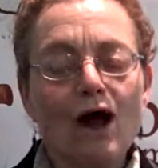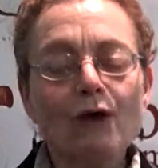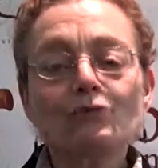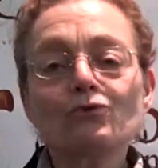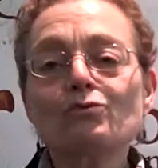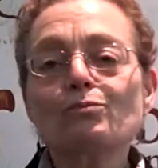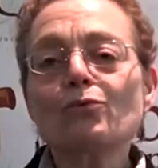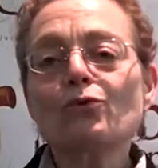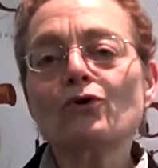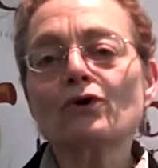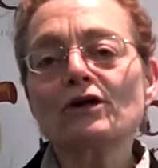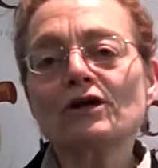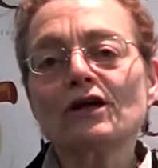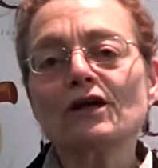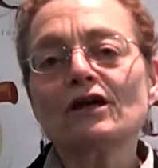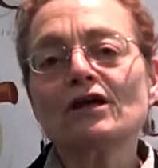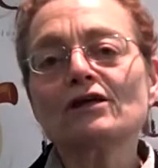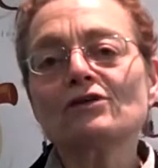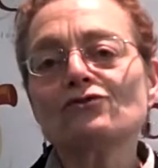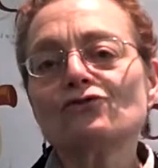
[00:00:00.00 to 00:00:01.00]
I was born
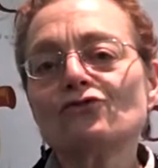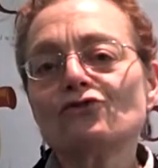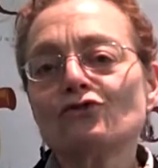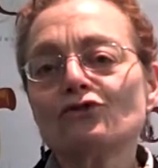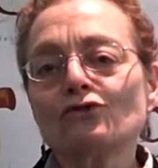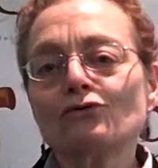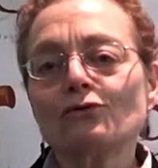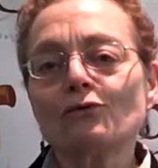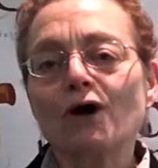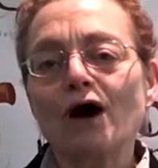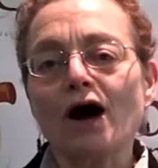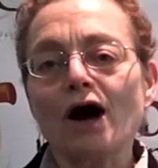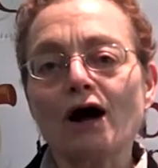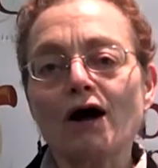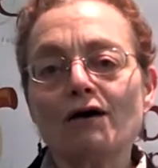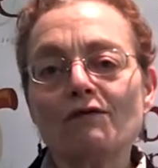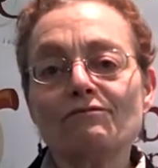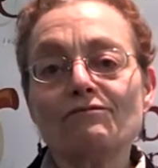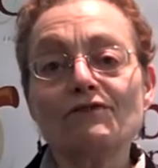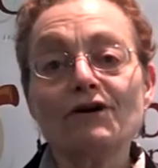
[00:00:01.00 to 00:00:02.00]
into
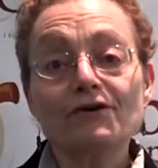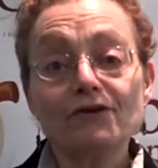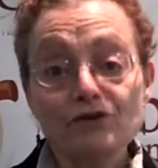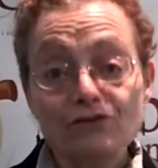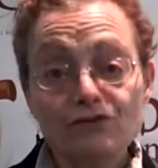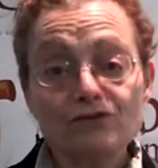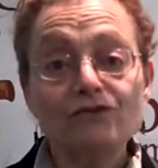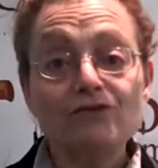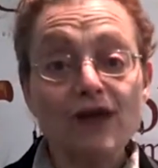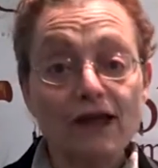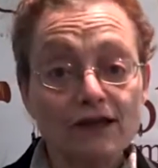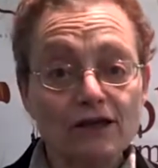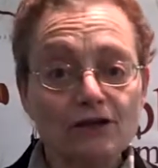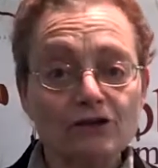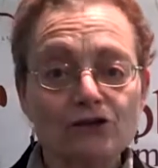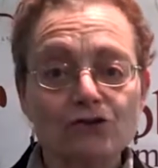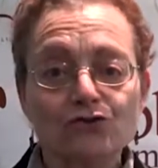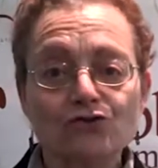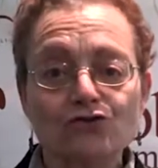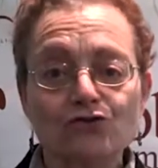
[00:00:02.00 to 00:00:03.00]
a very
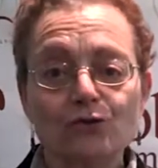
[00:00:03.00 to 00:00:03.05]
secular